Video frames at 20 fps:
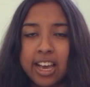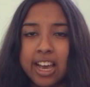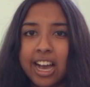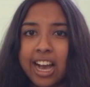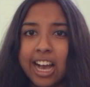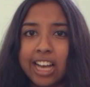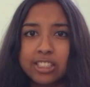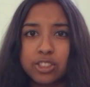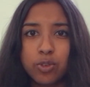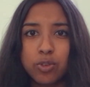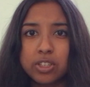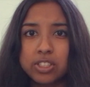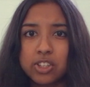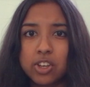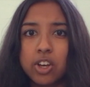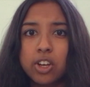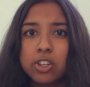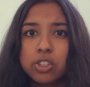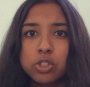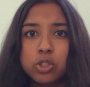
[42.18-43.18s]
As a
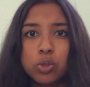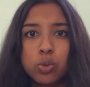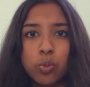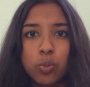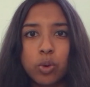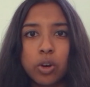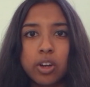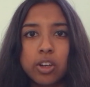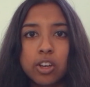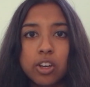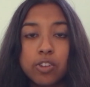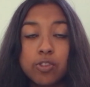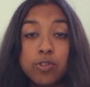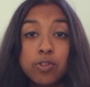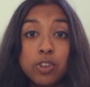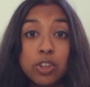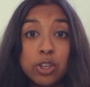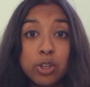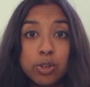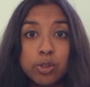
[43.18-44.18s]
result, we're
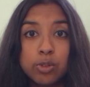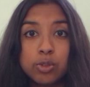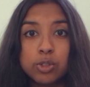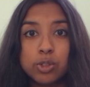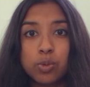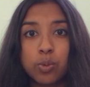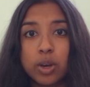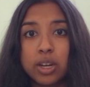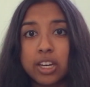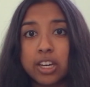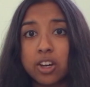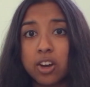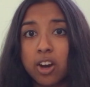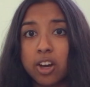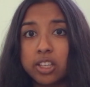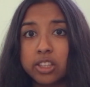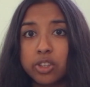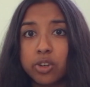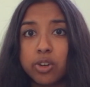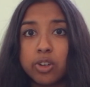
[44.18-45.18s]
confused when an
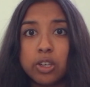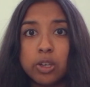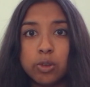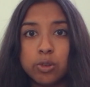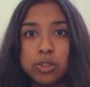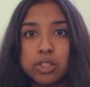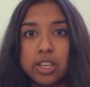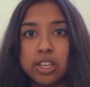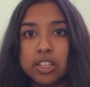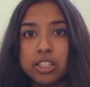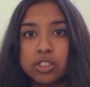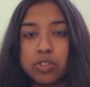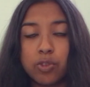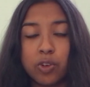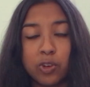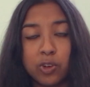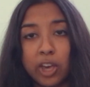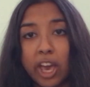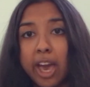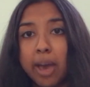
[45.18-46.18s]
author uses
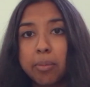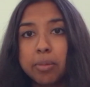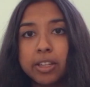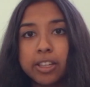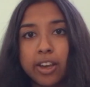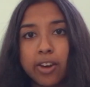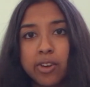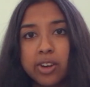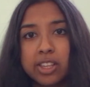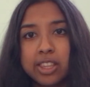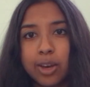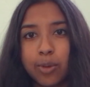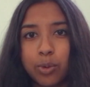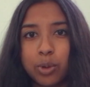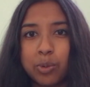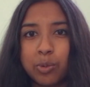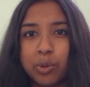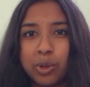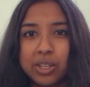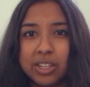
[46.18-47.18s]
vocabulary that
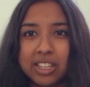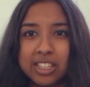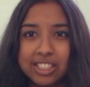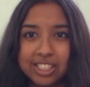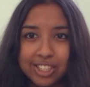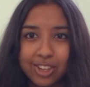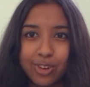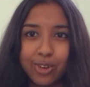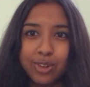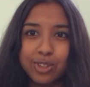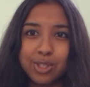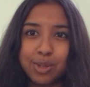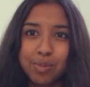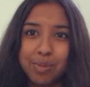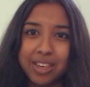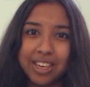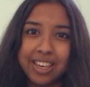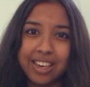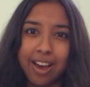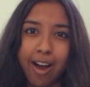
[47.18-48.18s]
we would consider to
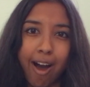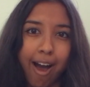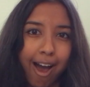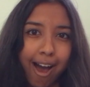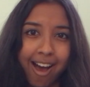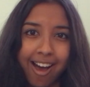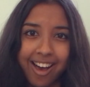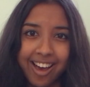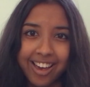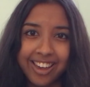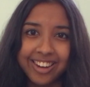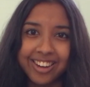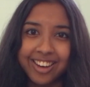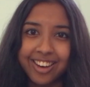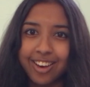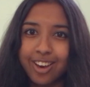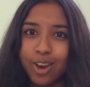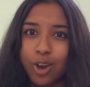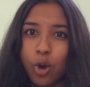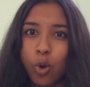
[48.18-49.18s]
be odd,
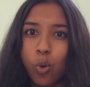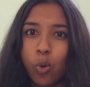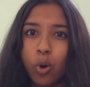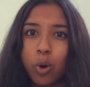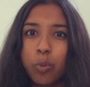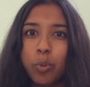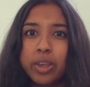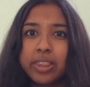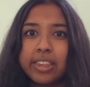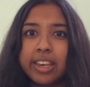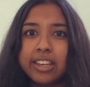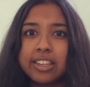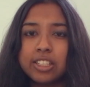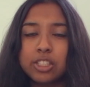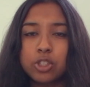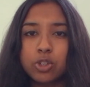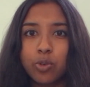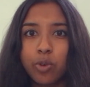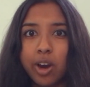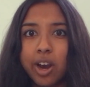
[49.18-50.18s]
or when they
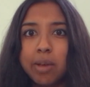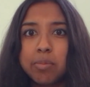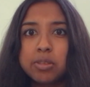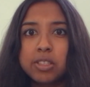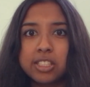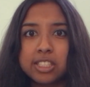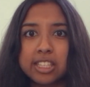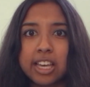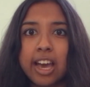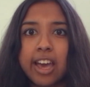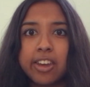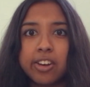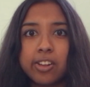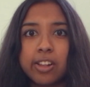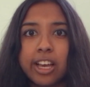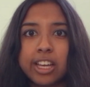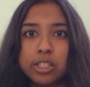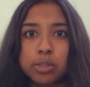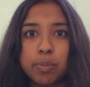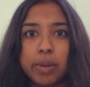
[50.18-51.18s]
describe societal
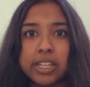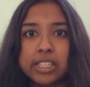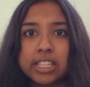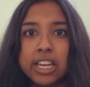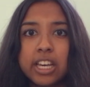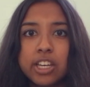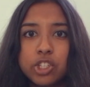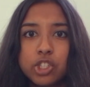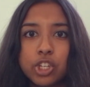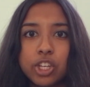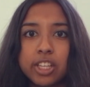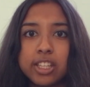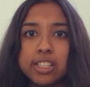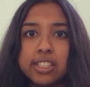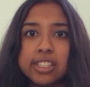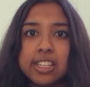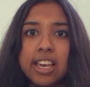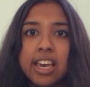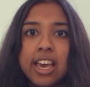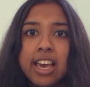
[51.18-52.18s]

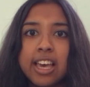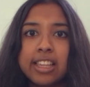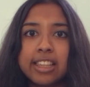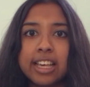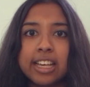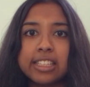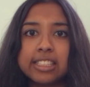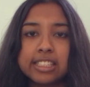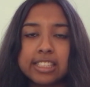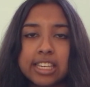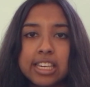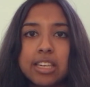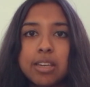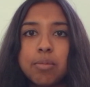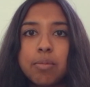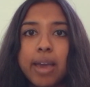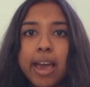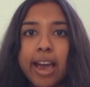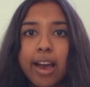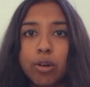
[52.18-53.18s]
expectations that
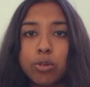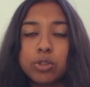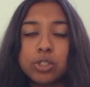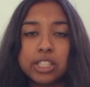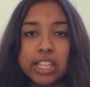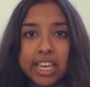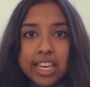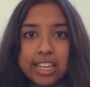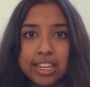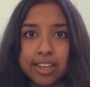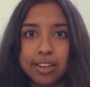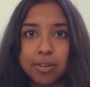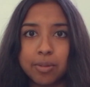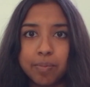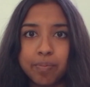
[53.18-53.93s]
seem outdated.